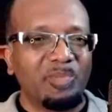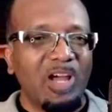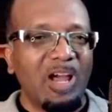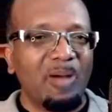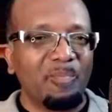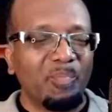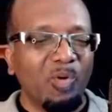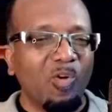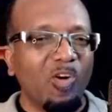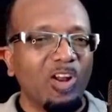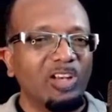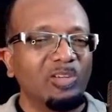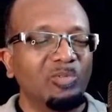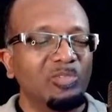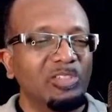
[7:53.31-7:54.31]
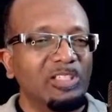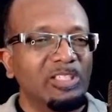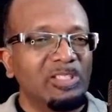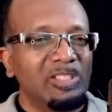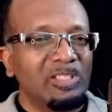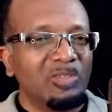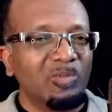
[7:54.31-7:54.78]
um, Paul
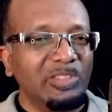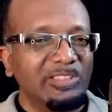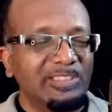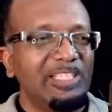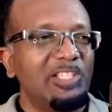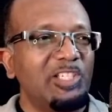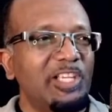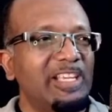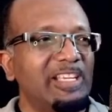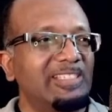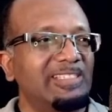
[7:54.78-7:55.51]
was teaching.